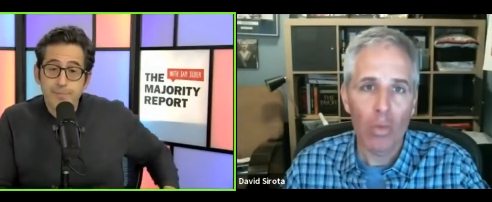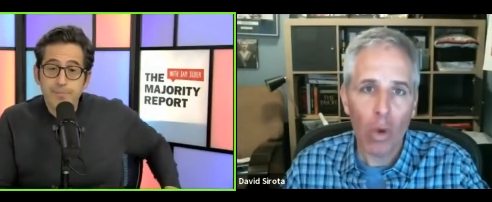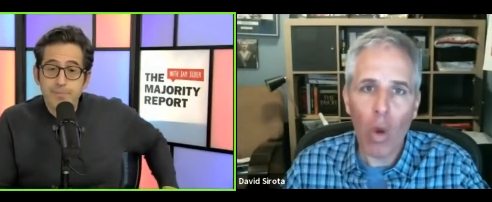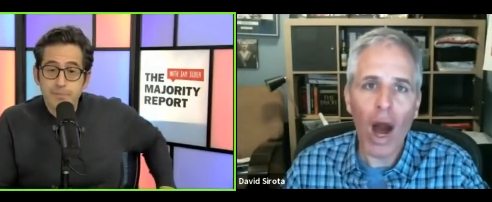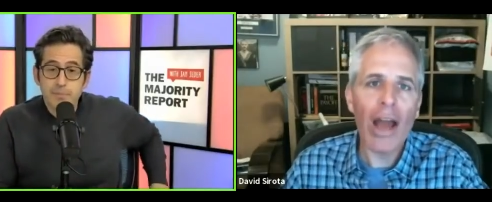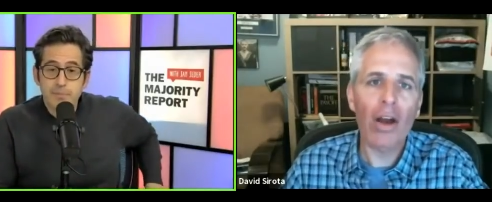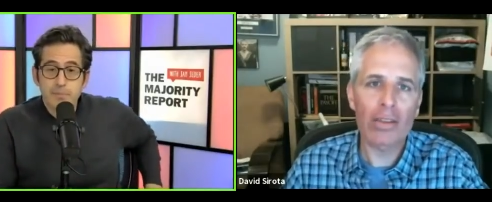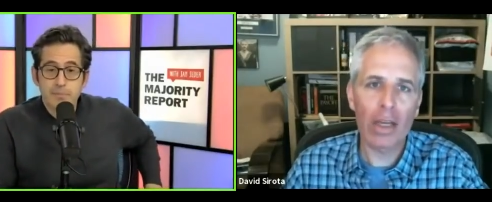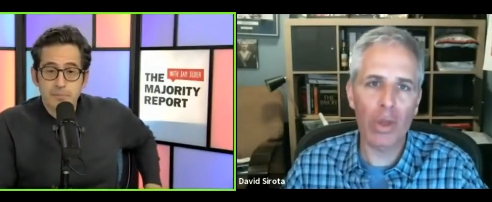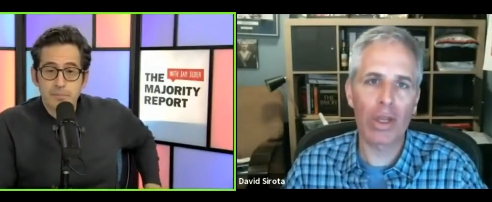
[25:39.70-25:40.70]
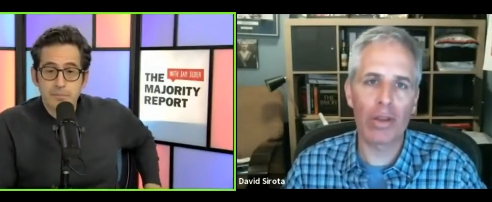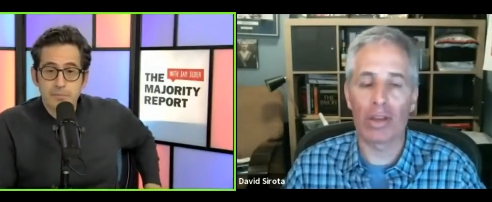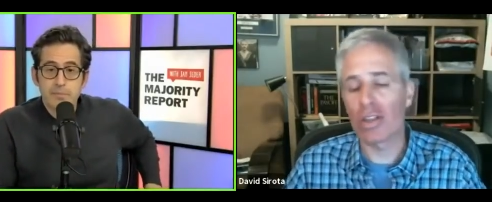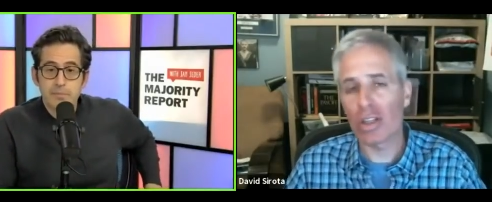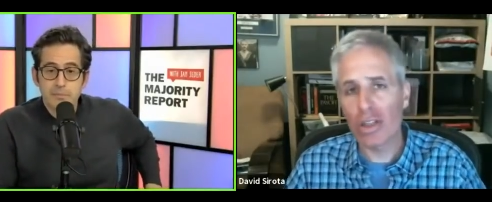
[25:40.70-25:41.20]
Speaker 1: well, why aren't they willing to
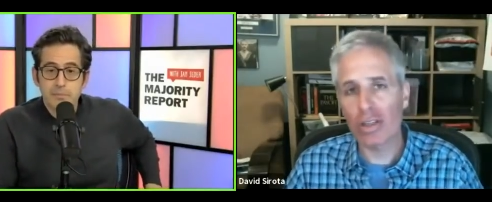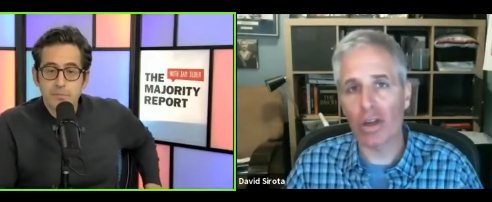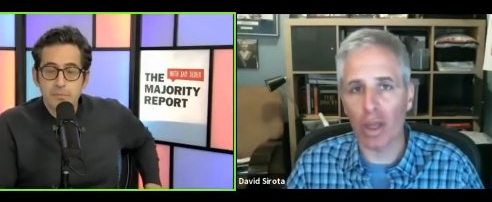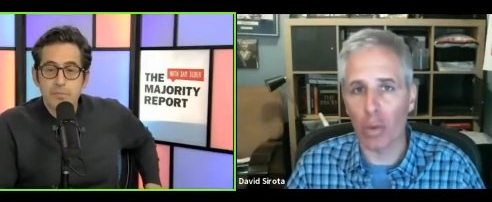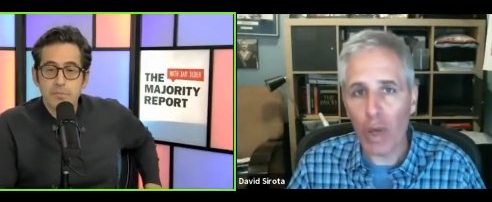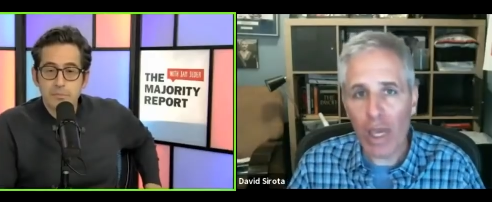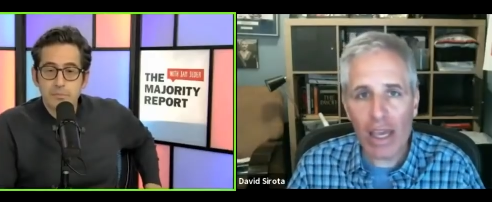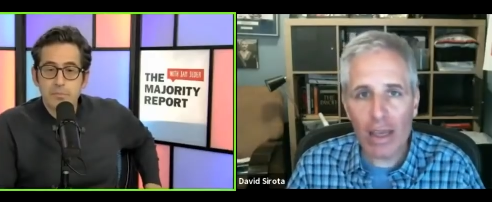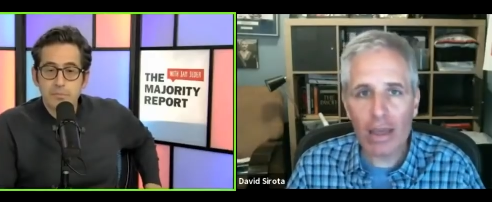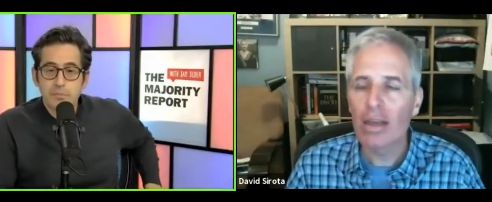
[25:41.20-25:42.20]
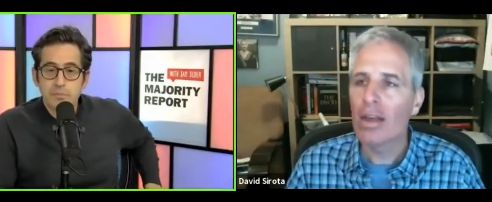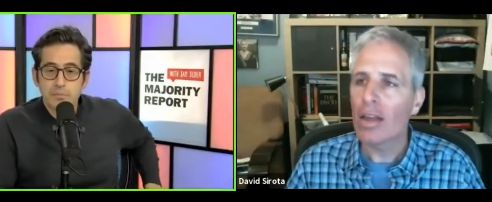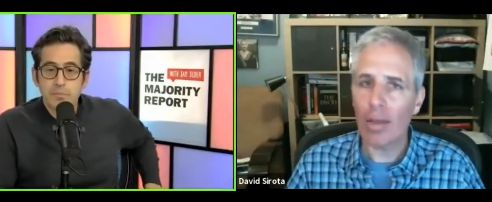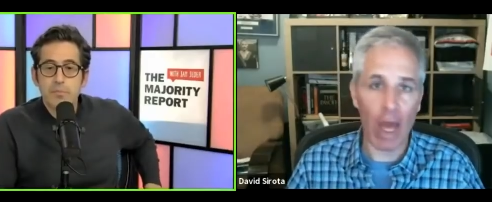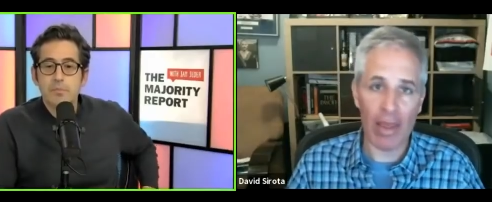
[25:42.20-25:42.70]
do this? Just because they're like weak.
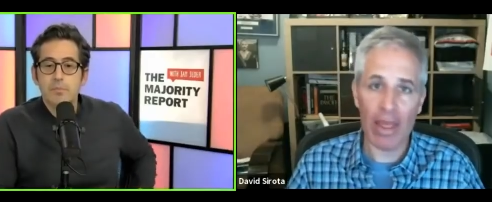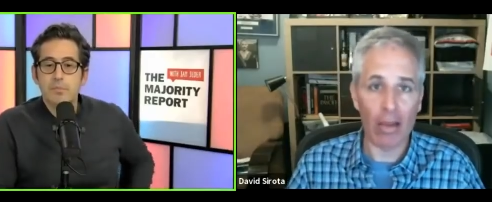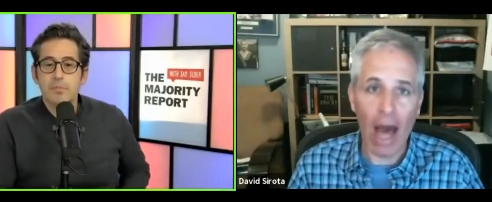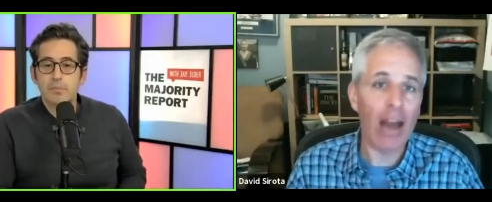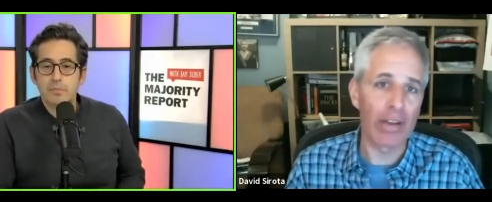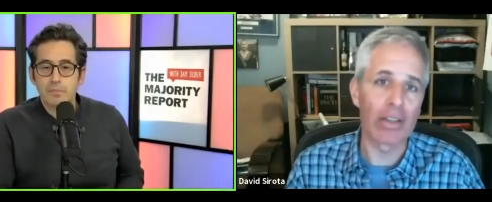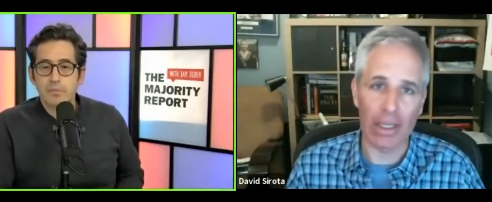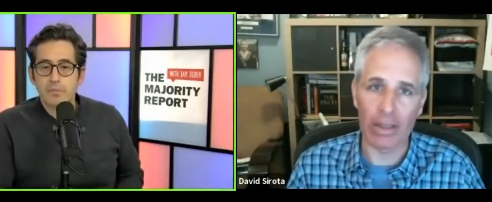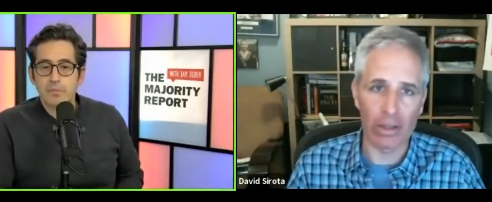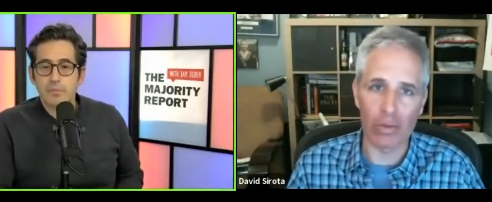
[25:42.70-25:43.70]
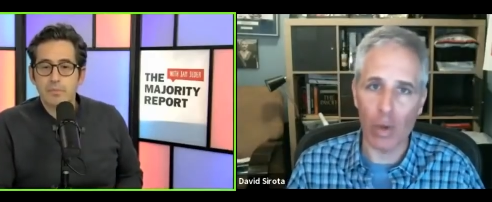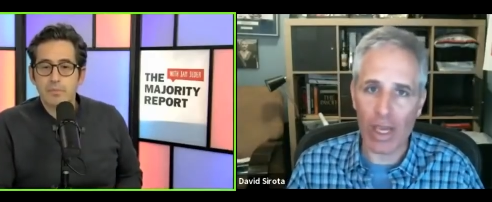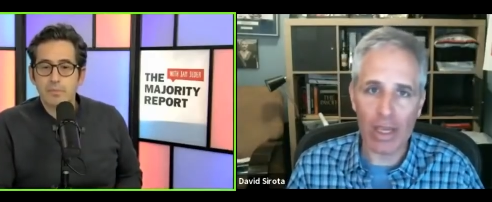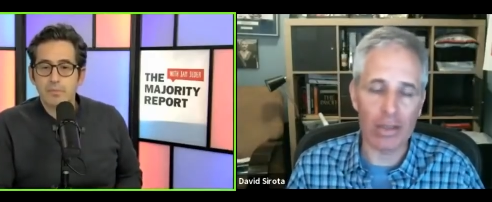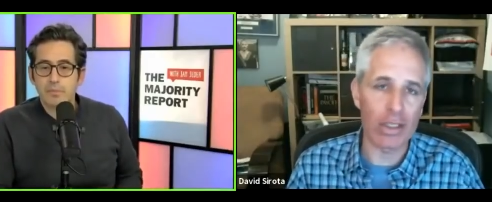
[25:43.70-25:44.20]
I think a lot of it is like they're just
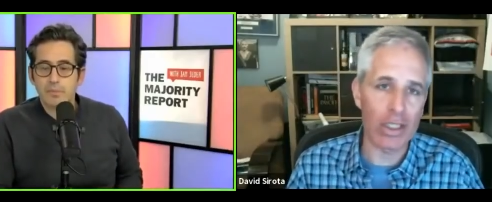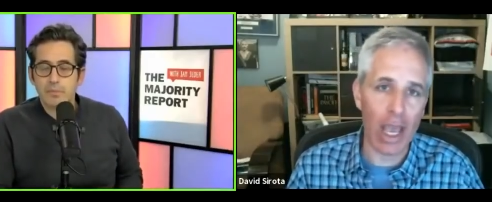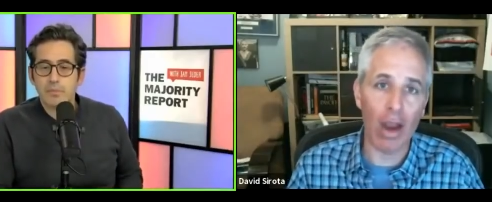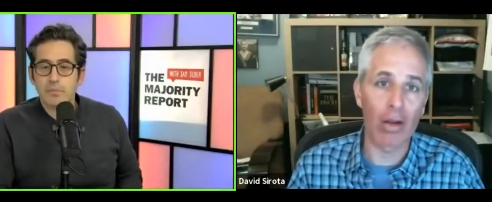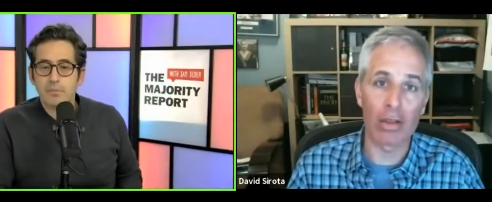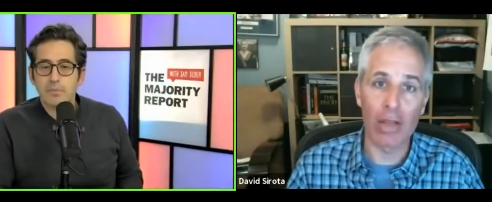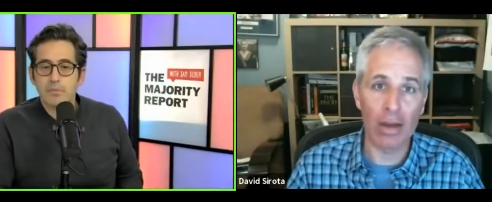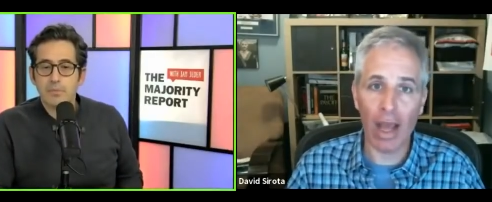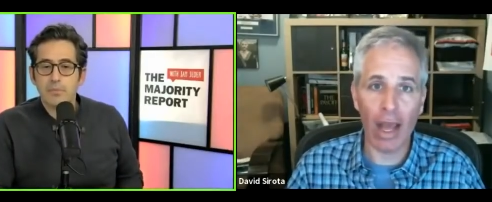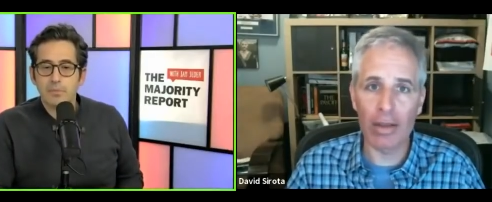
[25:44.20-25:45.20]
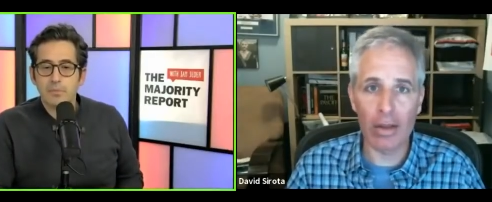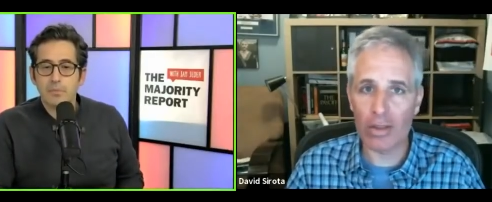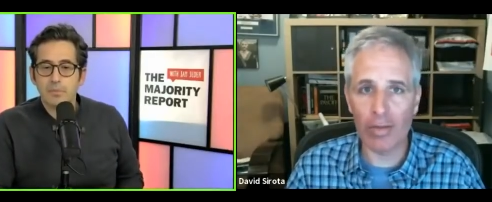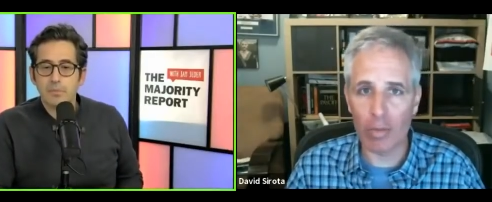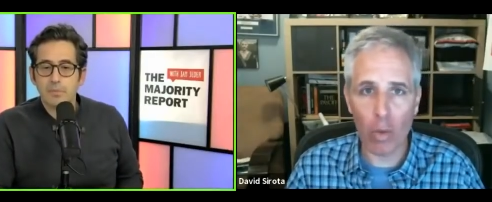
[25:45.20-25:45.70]
weak and scared, and
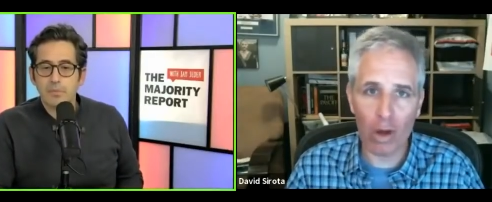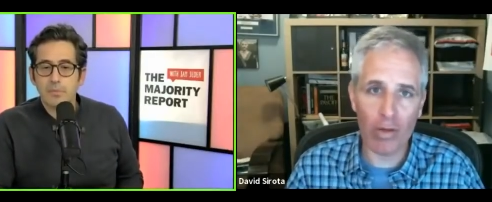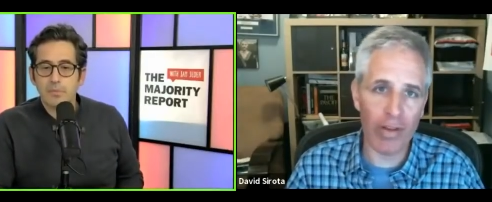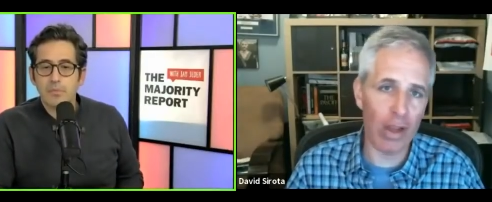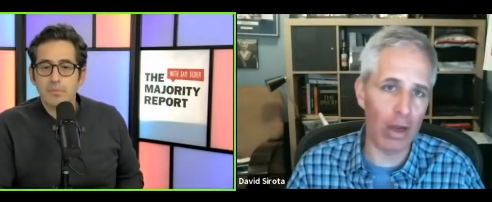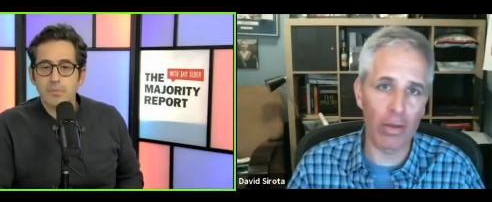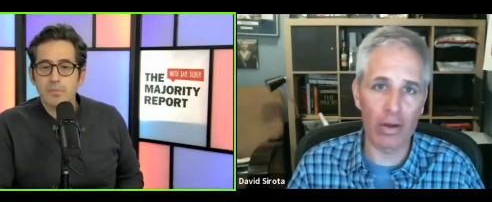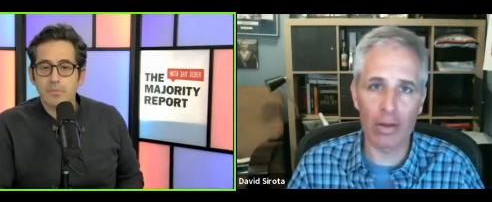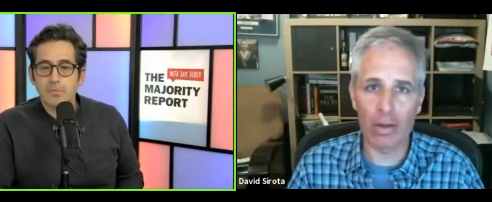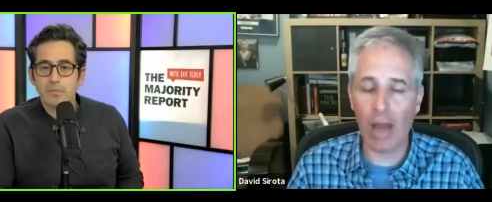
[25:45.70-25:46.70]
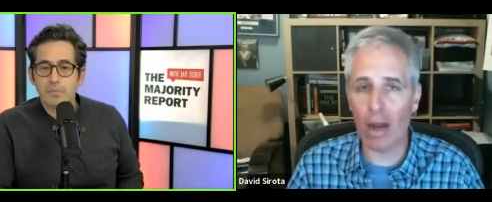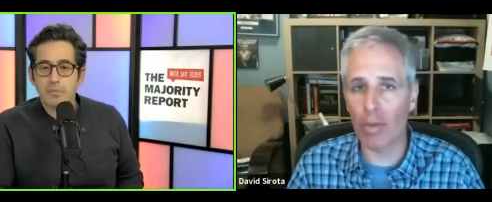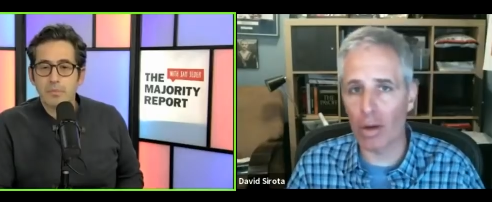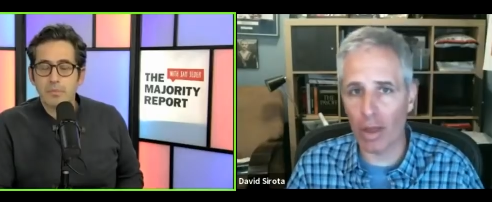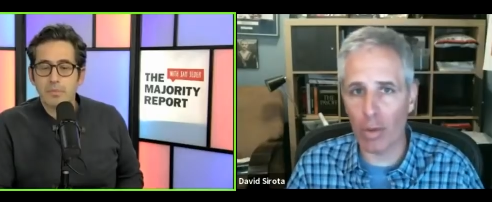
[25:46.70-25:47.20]
there's even more nefarious. You know, they're not
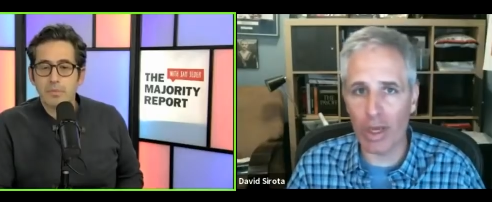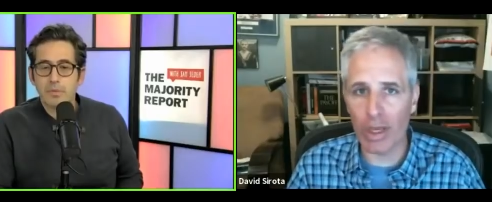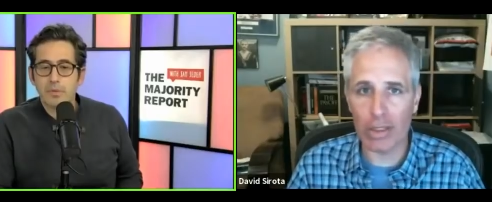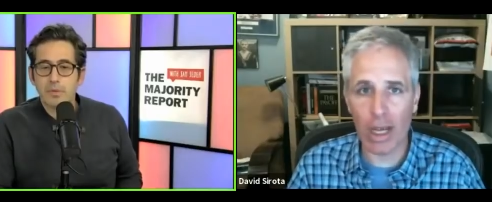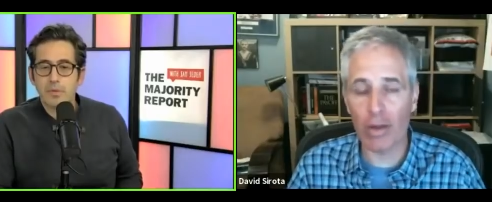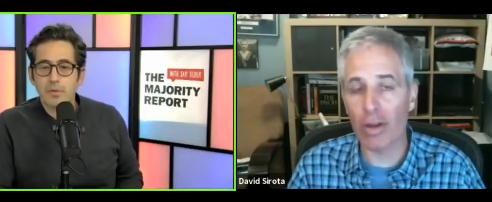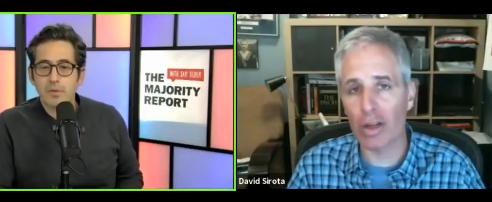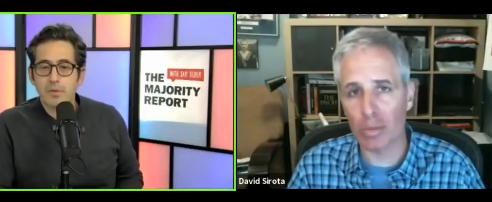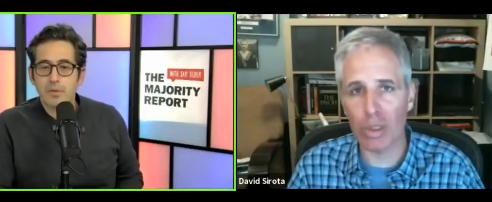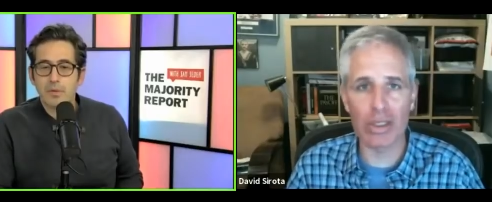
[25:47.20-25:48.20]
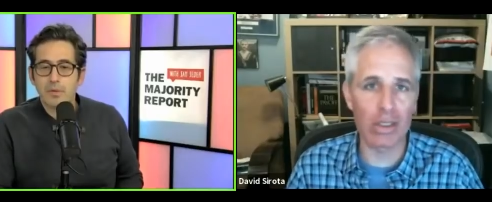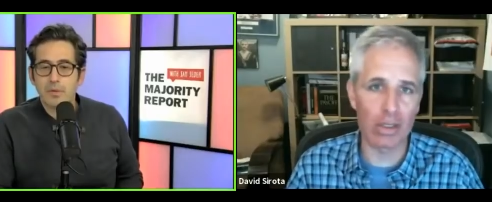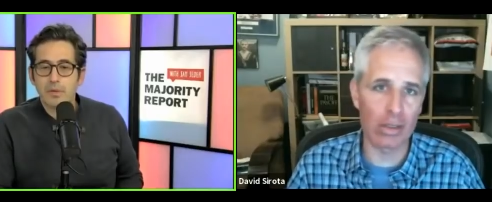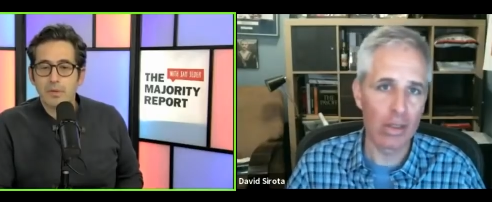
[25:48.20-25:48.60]
only are they weak and scared, they're complicit